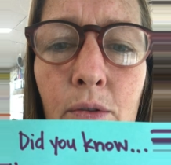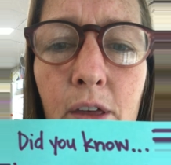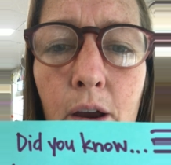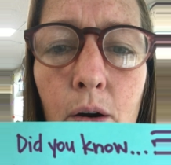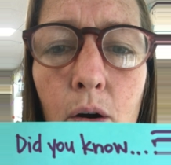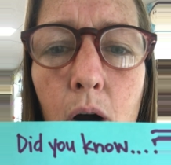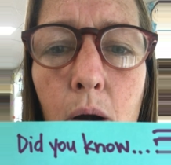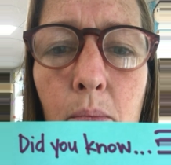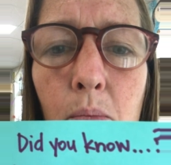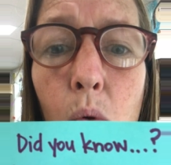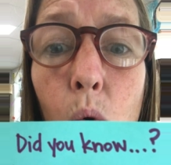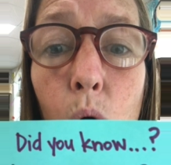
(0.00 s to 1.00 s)
there are
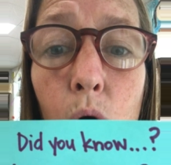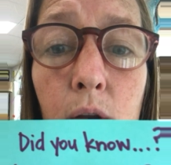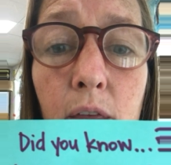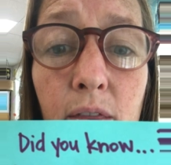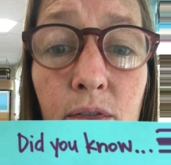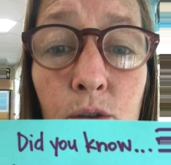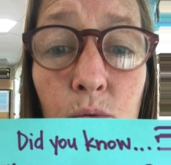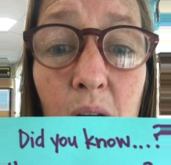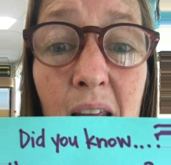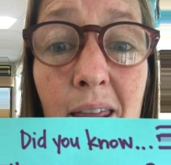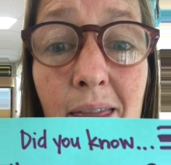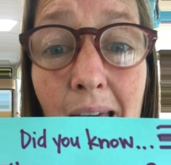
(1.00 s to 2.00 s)
more than
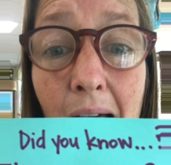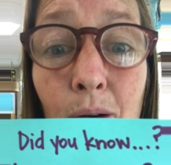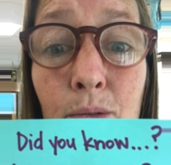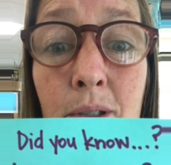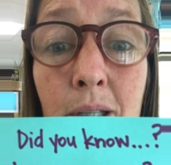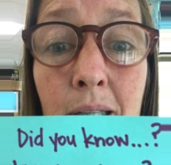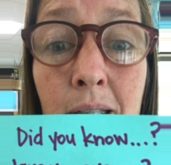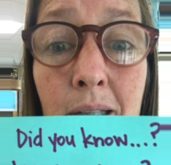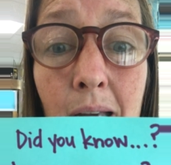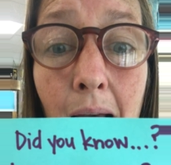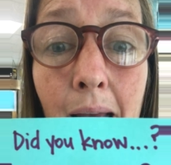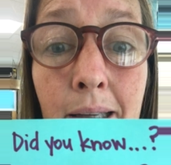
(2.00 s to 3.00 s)
3,000
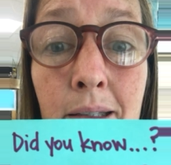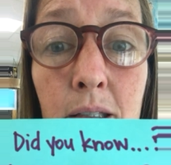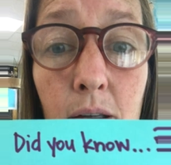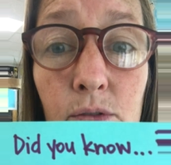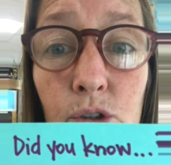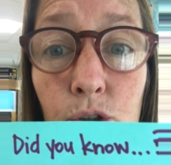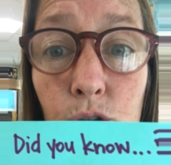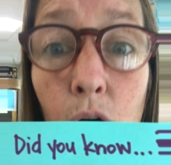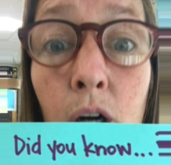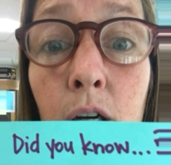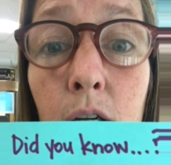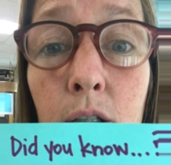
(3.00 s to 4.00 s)
kinds of
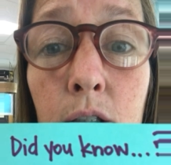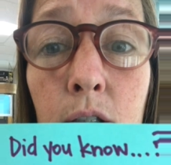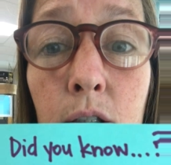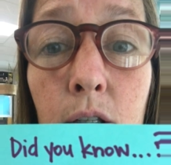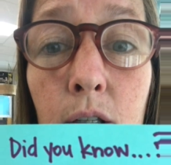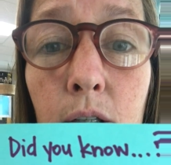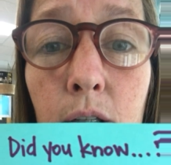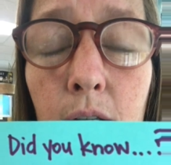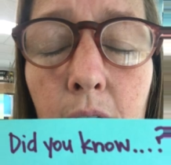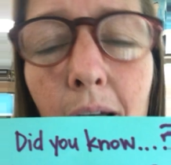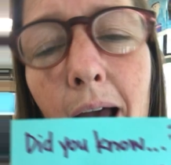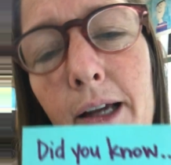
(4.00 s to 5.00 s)
sharks?
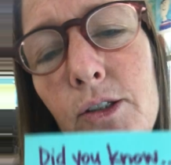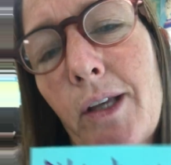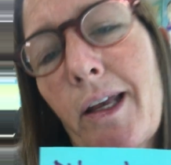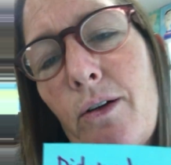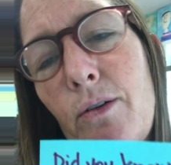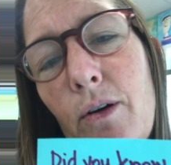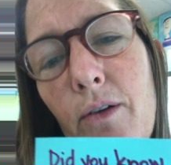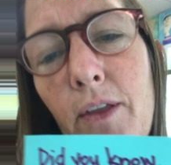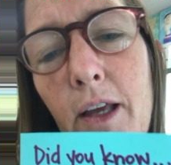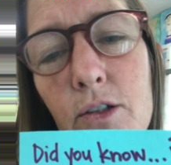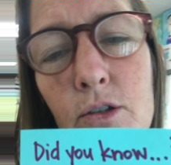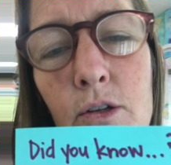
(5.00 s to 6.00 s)
Actually, I don't know if
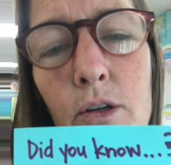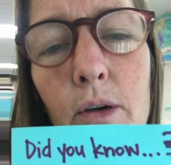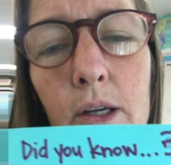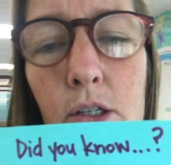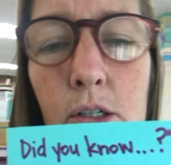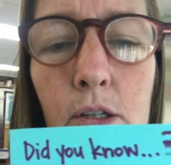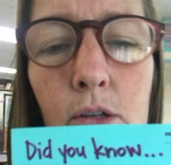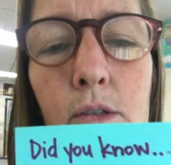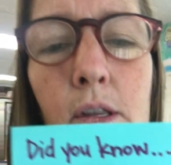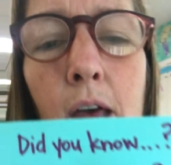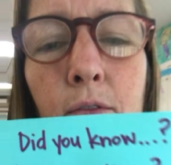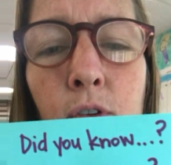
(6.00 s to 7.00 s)
that's true. I just
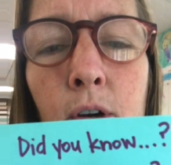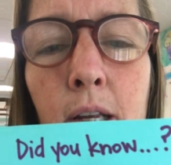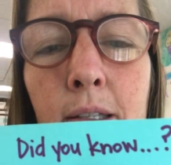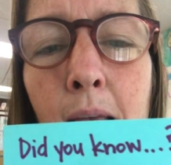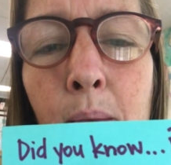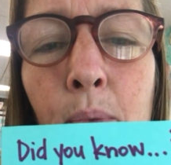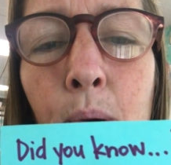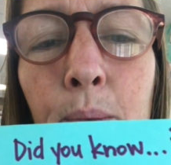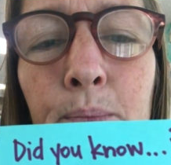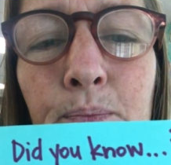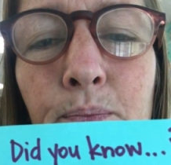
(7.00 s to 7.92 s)
used that for an example.